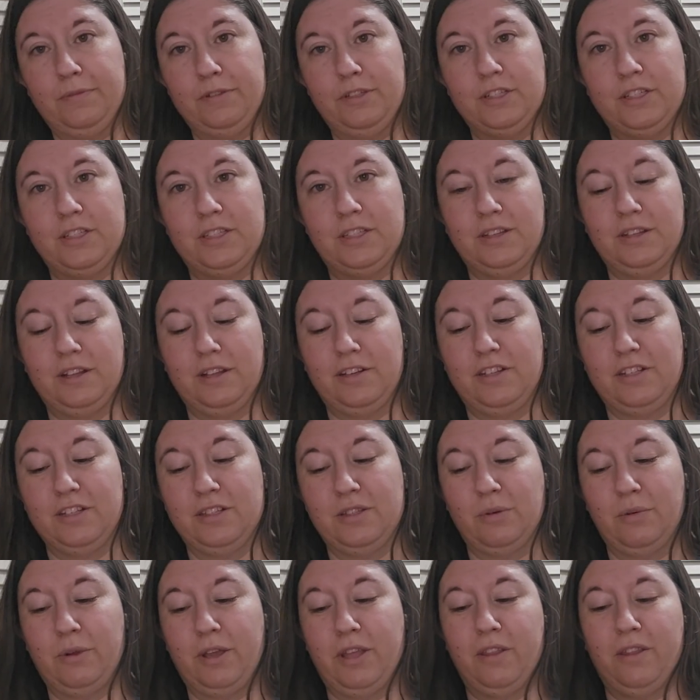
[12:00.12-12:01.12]
just
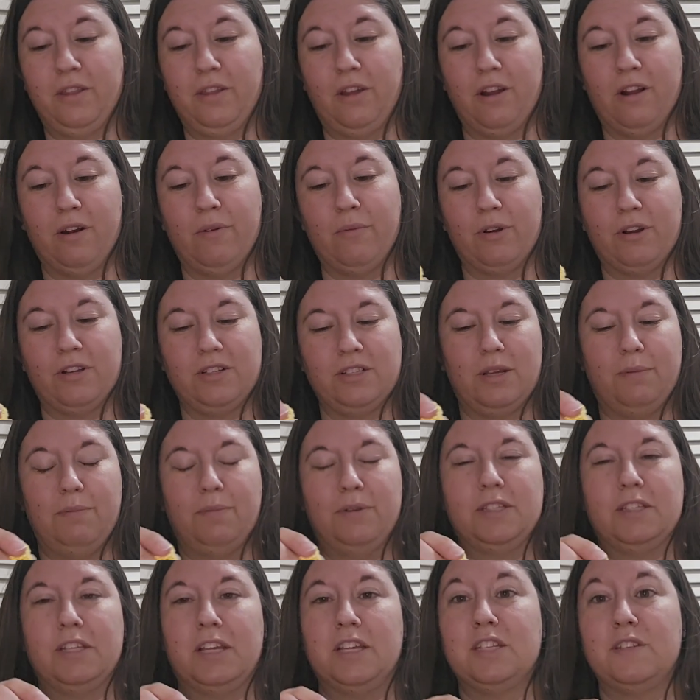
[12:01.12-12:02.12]
the way the yarn works up,
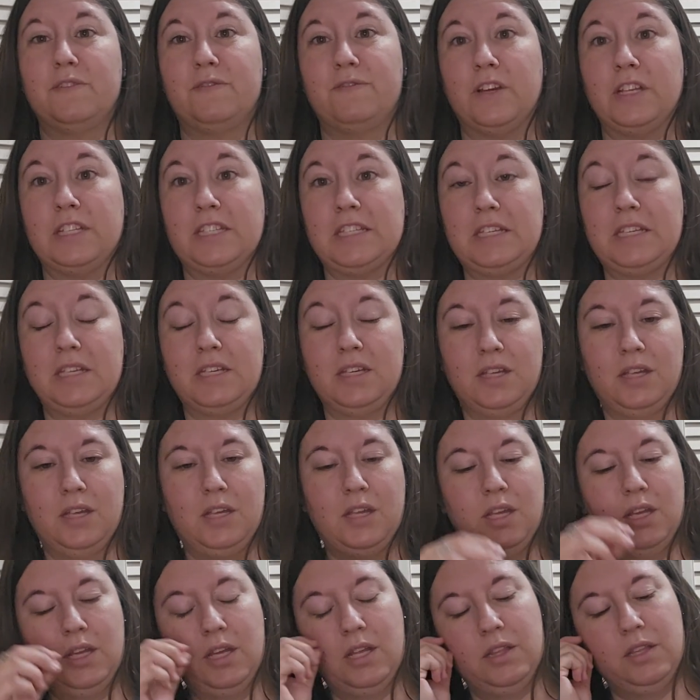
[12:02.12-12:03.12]
it's less fuzzy
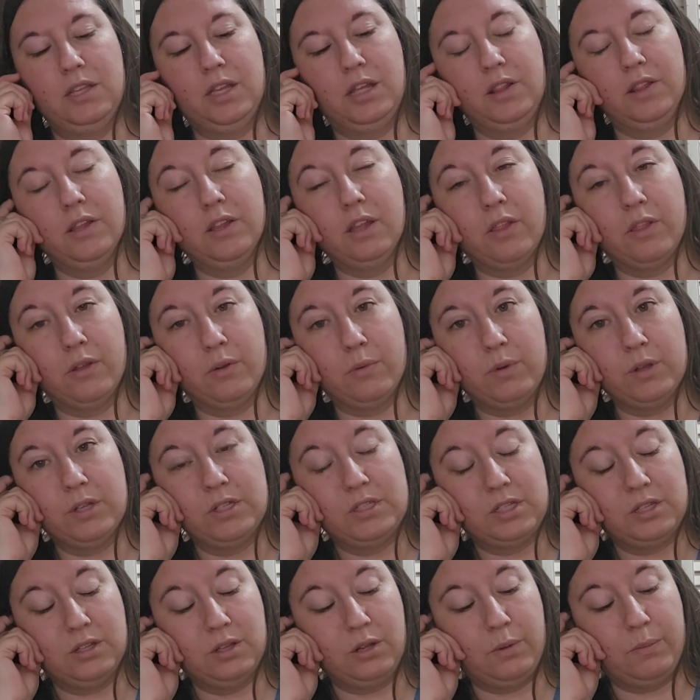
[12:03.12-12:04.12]
than the other
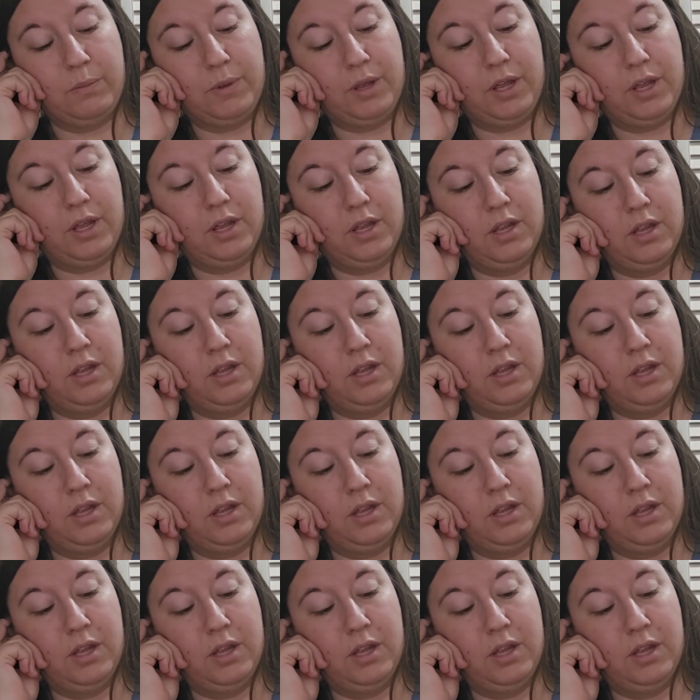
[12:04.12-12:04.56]
ones a little bit.